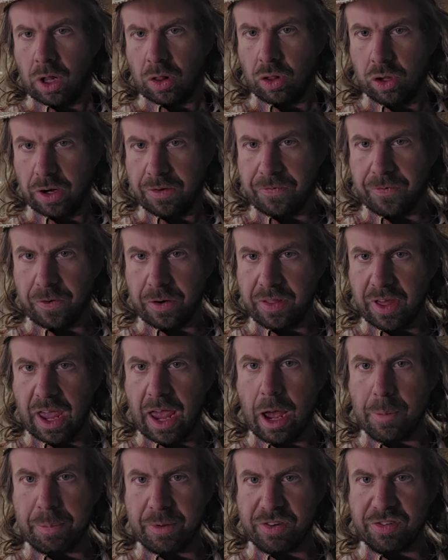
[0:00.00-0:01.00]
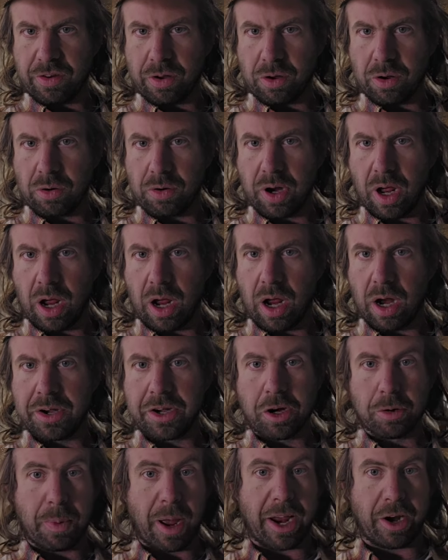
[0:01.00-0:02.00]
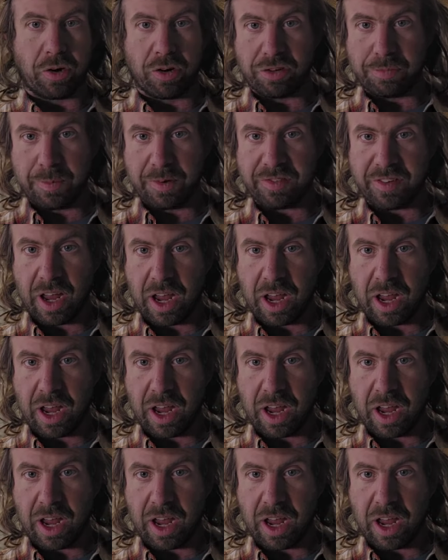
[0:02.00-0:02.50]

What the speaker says: look for the episode nearby Christmas